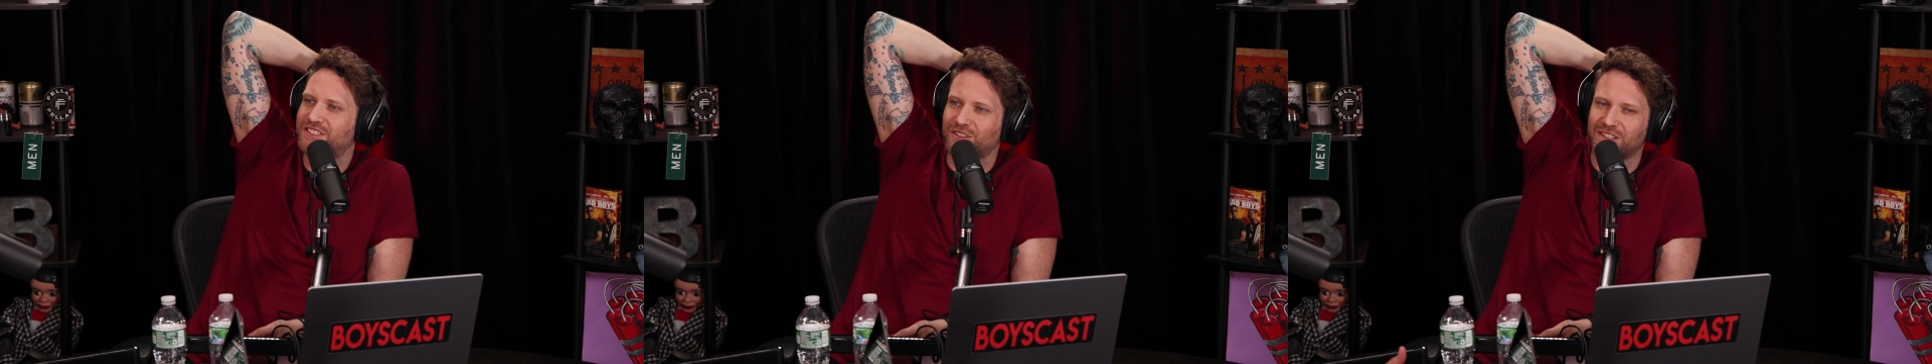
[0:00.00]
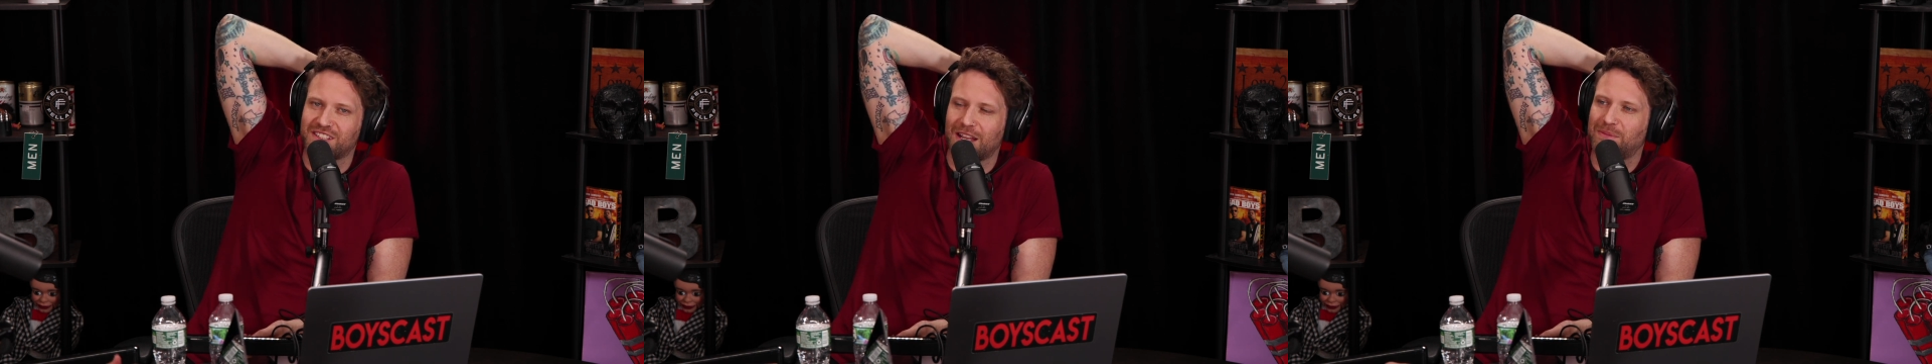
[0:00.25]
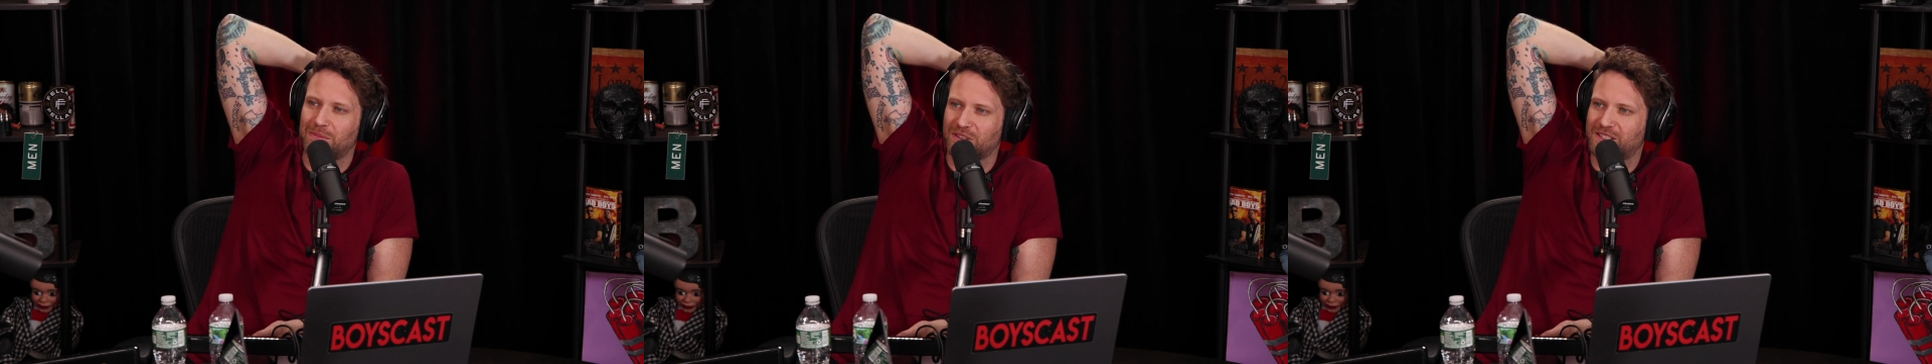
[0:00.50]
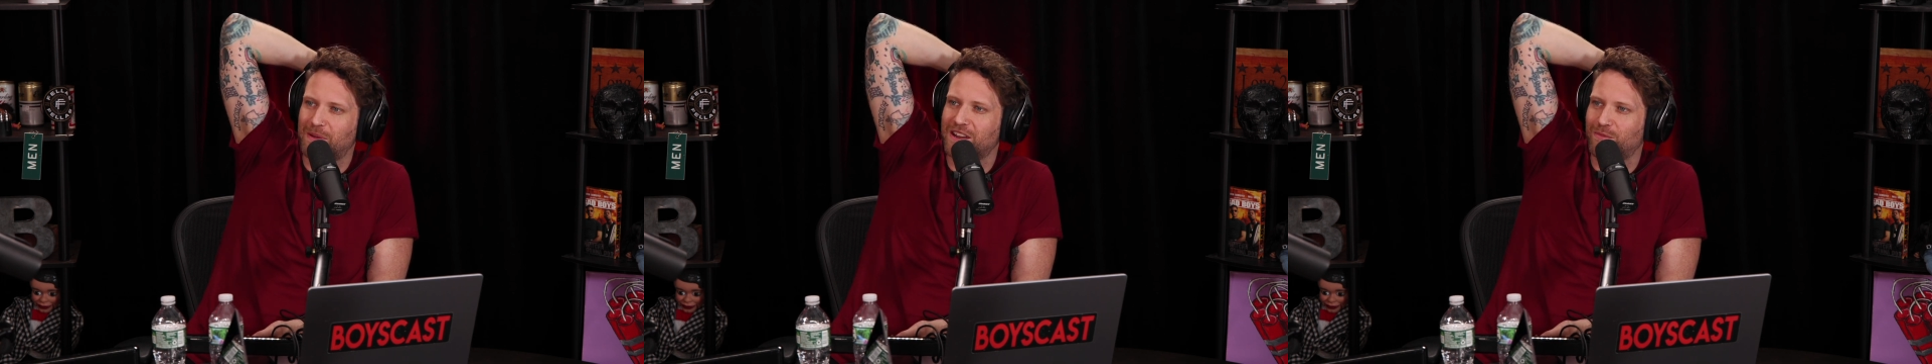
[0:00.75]
So it's like people
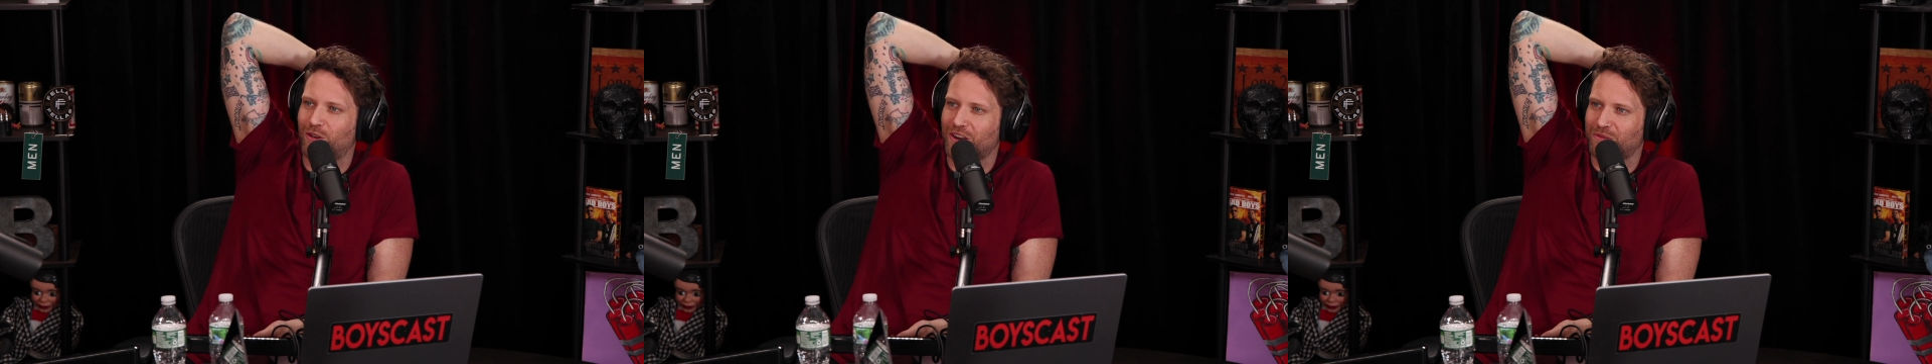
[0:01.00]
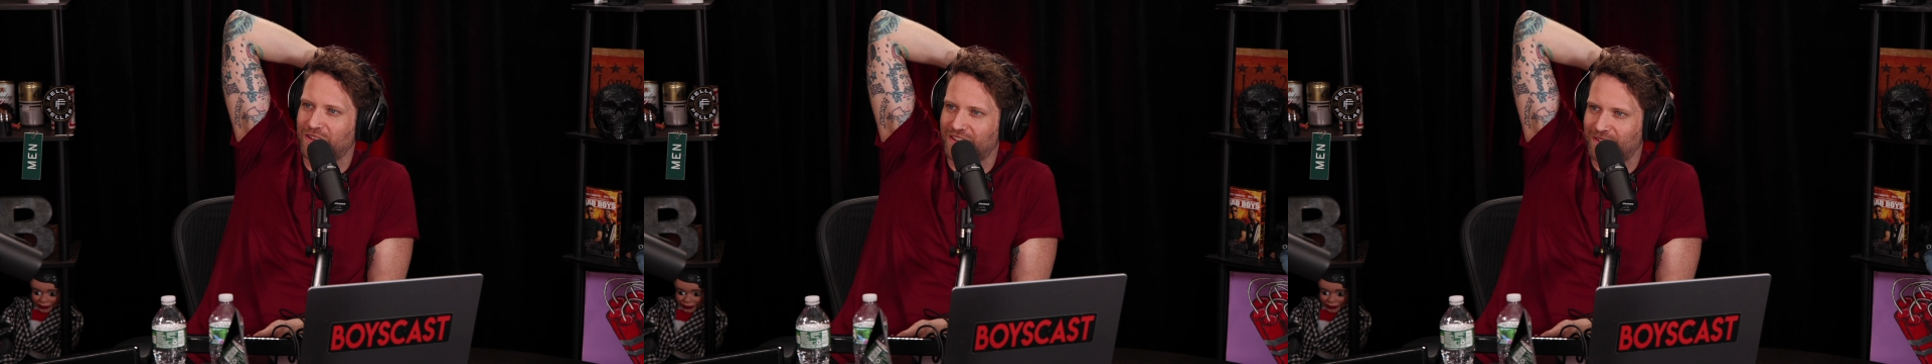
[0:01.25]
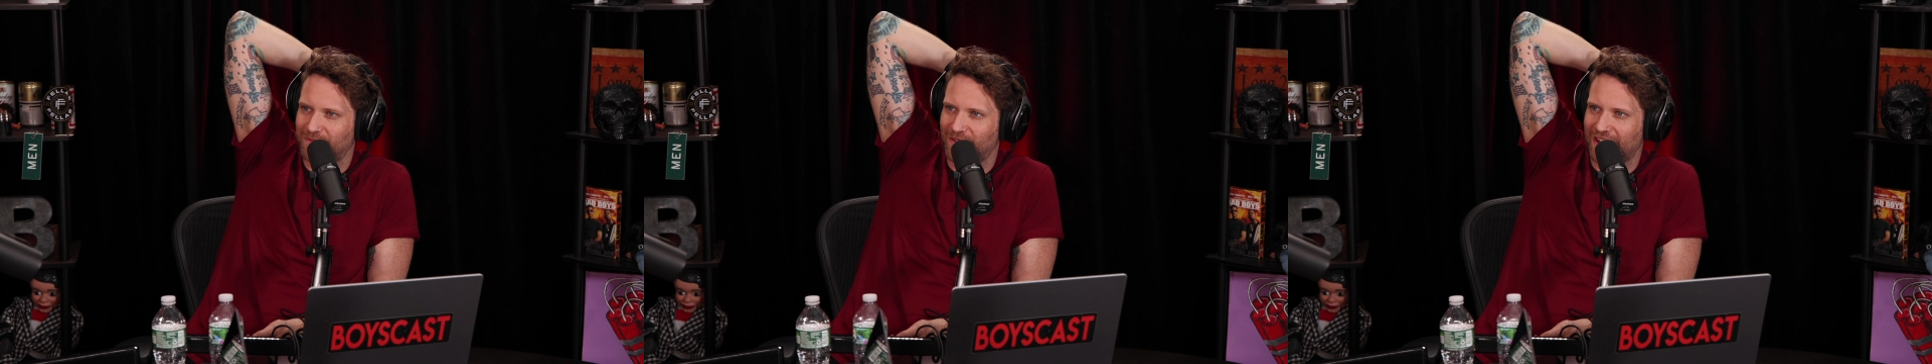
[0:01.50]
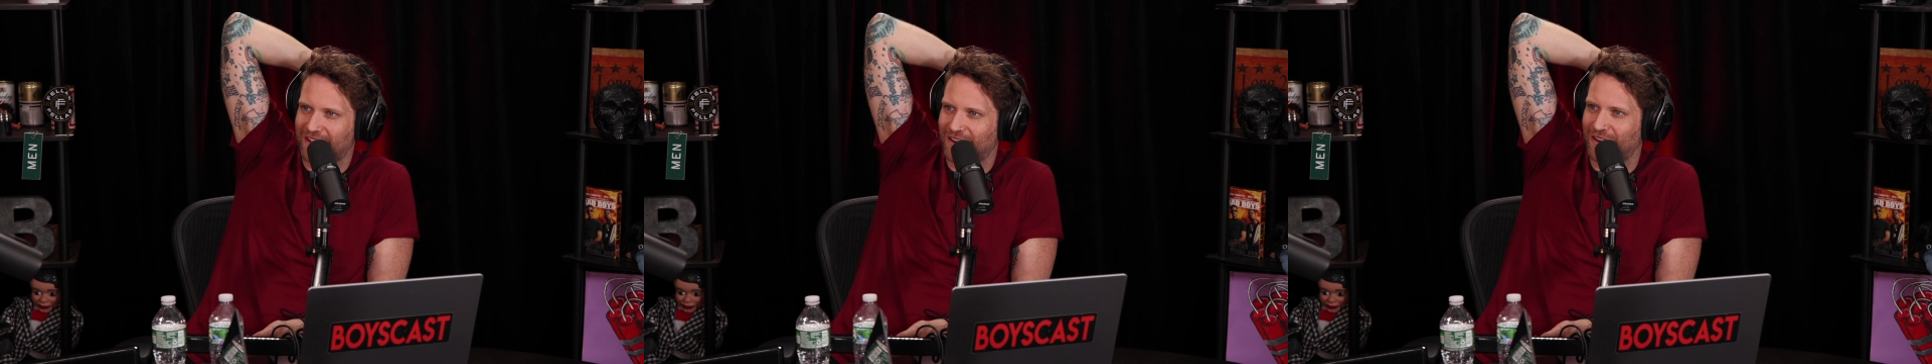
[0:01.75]
spend more when they're
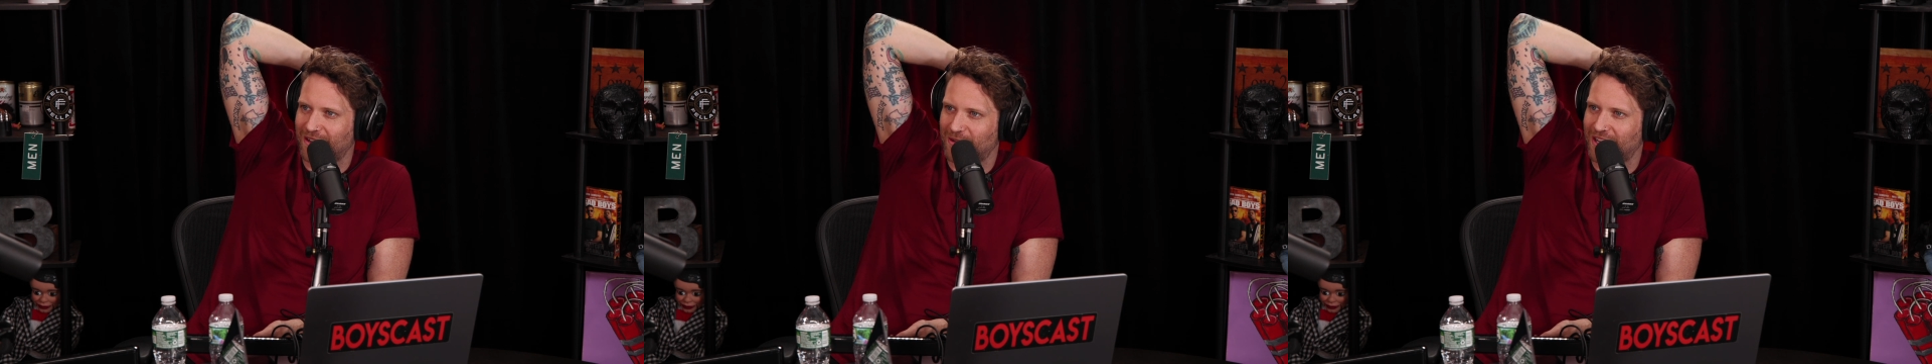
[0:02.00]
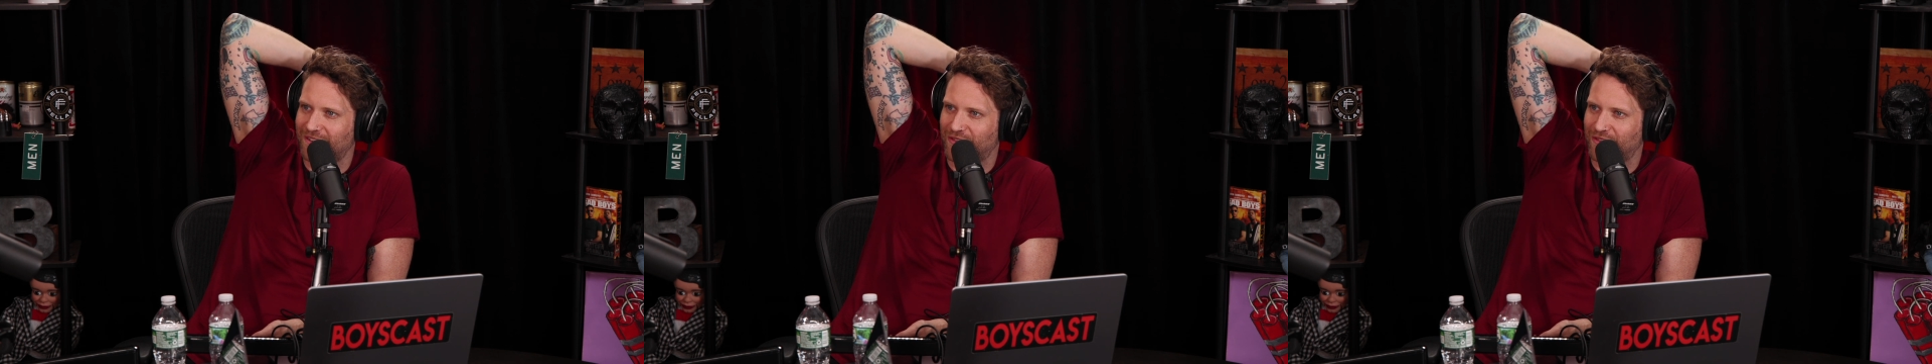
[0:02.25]
like, you know what I mean?